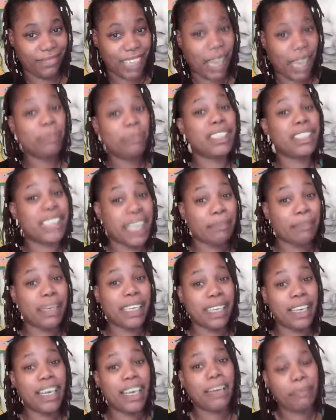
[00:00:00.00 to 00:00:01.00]
I'm gonna say
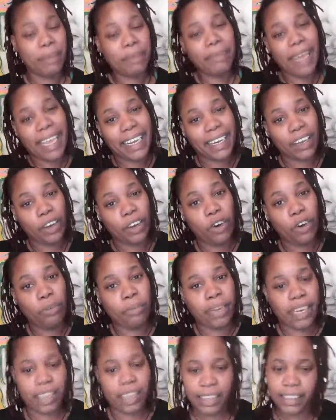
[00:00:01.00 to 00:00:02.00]
me making it
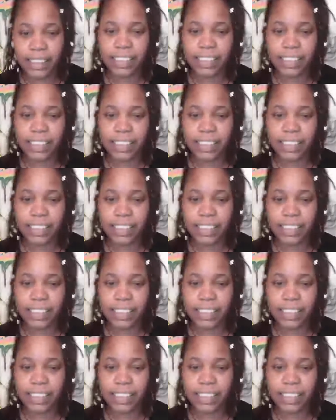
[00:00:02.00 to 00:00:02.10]
home at night.